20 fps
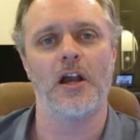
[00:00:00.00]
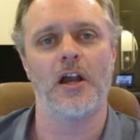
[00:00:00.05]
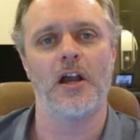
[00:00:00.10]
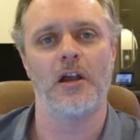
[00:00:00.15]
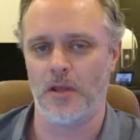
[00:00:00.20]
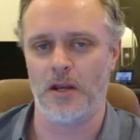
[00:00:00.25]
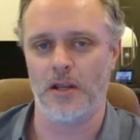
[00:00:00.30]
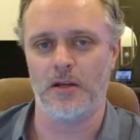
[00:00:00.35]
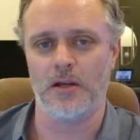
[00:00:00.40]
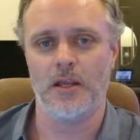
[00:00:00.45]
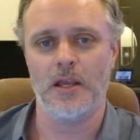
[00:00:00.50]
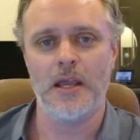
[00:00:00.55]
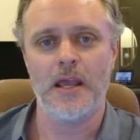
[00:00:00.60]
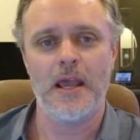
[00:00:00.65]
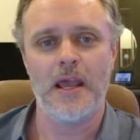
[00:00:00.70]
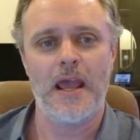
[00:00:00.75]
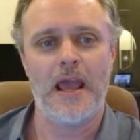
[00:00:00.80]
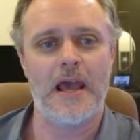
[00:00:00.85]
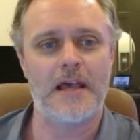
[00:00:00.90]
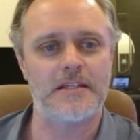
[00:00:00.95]
a minute.
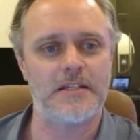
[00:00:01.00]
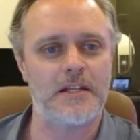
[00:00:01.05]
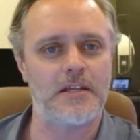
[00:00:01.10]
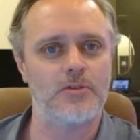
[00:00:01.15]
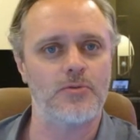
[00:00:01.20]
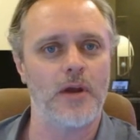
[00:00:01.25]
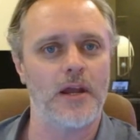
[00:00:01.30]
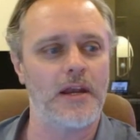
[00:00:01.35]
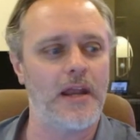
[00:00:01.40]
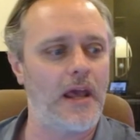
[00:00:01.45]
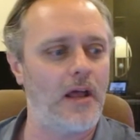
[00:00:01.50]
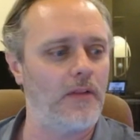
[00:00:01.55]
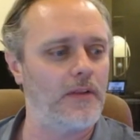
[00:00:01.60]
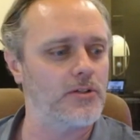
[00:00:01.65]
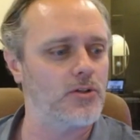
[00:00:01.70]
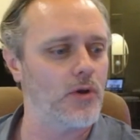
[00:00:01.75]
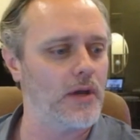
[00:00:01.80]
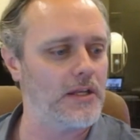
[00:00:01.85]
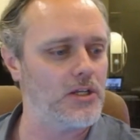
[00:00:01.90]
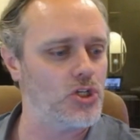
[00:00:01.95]
As it is right now, let's
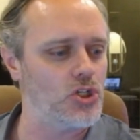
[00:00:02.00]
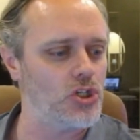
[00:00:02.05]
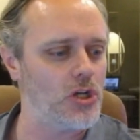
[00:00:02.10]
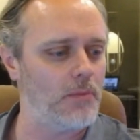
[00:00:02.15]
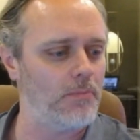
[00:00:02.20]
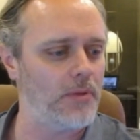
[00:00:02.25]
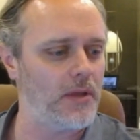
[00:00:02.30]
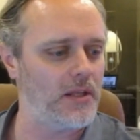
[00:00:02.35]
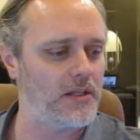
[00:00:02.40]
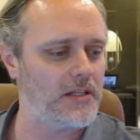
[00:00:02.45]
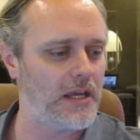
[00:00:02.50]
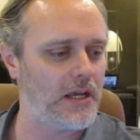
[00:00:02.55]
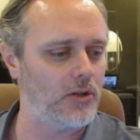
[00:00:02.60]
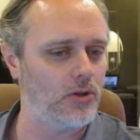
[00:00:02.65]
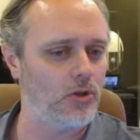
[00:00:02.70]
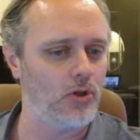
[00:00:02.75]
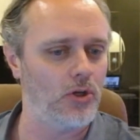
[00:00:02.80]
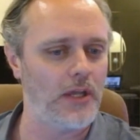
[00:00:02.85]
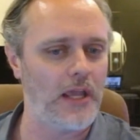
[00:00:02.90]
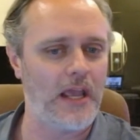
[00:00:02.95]
go ahead and jump in, take a
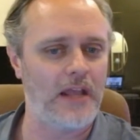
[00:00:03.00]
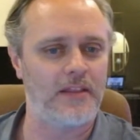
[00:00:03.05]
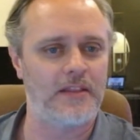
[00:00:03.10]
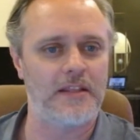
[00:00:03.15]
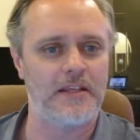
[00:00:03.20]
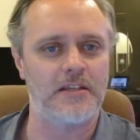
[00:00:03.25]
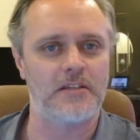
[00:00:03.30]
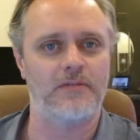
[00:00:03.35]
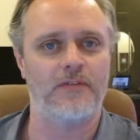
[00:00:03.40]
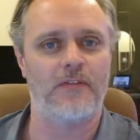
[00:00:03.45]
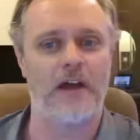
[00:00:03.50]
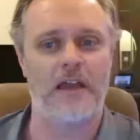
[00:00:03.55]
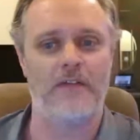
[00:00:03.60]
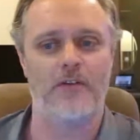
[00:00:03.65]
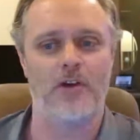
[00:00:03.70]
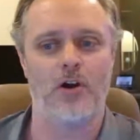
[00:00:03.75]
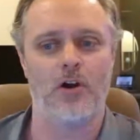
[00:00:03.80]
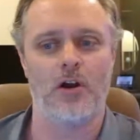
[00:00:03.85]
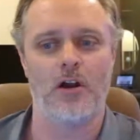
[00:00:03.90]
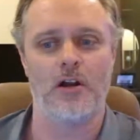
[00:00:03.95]
look at these 5
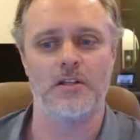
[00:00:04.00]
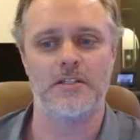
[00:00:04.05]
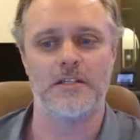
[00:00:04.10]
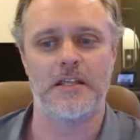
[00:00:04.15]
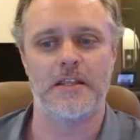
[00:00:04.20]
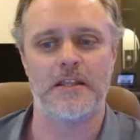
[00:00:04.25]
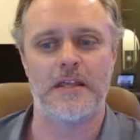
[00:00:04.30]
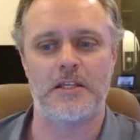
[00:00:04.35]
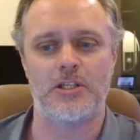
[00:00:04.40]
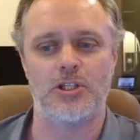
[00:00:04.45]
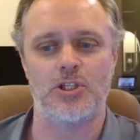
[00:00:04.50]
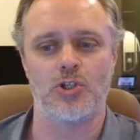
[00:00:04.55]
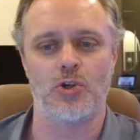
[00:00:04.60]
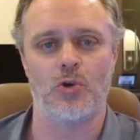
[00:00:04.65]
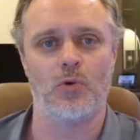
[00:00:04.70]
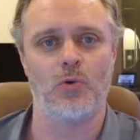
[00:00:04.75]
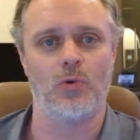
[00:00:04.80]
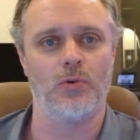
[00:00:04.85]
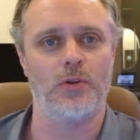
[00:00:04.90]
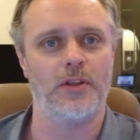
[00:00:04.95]
cards that
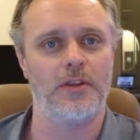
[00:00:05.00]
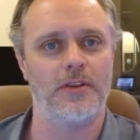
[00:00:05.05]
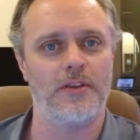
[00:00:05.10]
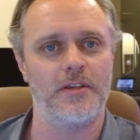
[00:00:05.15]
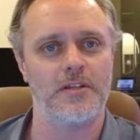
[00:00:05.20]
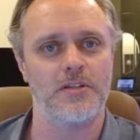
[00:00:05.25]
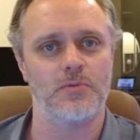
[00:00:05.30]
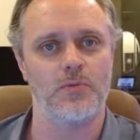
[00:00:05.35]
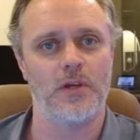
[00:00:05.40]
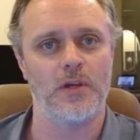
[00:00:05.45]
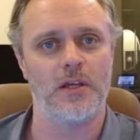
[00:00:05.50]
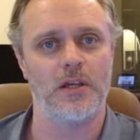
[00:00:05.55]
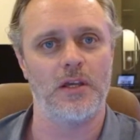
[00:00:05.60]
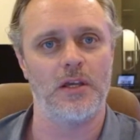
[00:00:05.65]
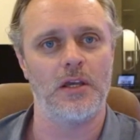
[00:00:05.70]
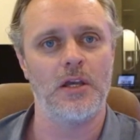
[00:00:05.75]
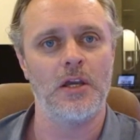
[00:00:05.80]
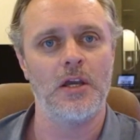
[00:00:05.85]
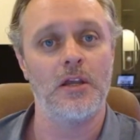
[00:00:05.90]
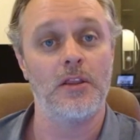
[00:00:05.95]
sold this week
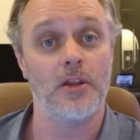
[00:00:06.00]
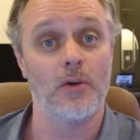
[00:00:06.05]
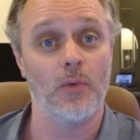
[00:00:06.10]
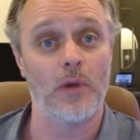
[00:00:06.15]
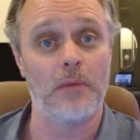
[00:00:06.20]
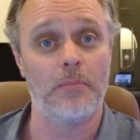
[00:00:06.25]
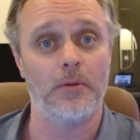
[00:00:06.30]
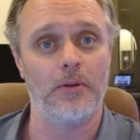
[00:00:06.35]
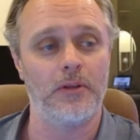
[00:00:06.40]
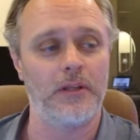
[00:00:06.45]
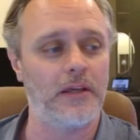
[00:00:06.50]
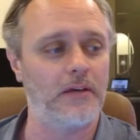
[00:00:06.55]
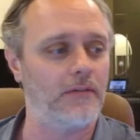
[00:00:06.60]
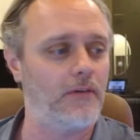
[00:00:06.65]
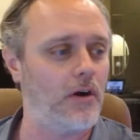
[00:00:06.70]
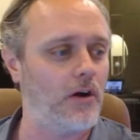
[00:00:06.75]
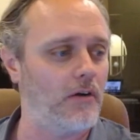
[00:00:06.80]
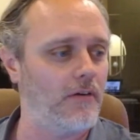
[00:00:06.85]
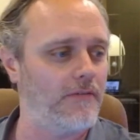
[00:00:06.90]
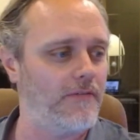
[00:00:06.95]
that we believe
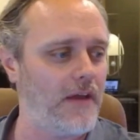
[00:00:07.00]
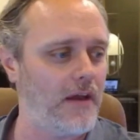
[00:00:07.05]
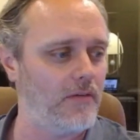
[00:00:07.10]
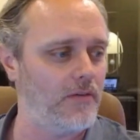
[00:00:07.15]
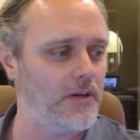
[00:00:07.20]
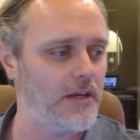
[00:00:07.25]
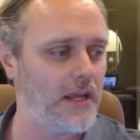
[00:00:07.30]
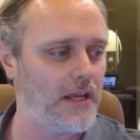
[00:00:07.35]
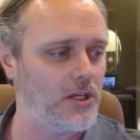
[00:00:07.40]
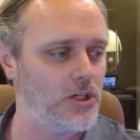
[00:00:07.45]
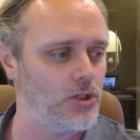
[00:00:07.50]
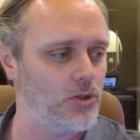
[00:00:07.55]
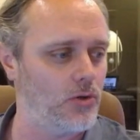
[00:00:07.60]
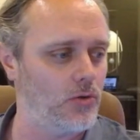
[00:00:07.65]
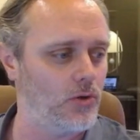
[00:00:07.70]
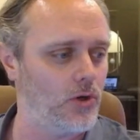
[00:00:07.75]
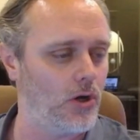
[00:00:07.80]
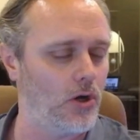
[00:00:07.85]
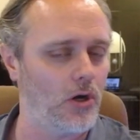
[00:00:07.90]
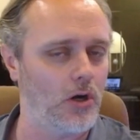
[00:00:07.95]
are foundational
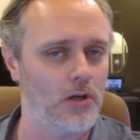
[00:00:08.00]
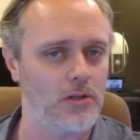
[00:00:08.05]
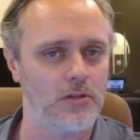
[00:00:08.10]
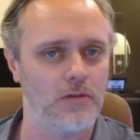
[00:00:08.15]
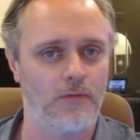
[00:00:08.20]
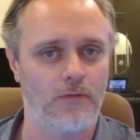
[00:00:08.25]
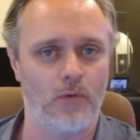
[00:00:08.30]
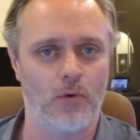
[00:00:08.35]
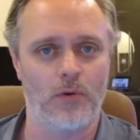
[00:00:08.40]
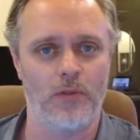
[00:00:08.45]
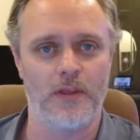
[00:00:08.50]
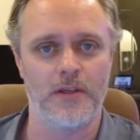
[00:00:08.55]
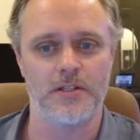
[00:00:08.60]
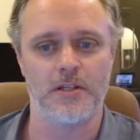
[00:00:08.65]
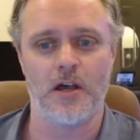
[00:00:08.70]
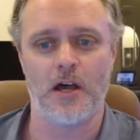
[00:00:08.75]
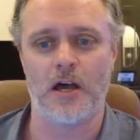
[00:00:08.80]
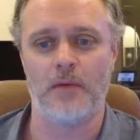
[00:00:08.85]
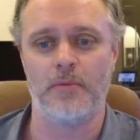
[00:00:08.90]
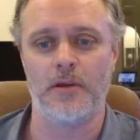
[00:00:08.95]
cards for this
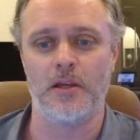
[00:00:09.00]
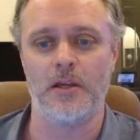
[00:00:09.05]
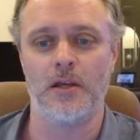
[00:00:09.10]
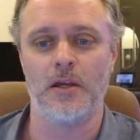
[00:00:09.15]
hobby.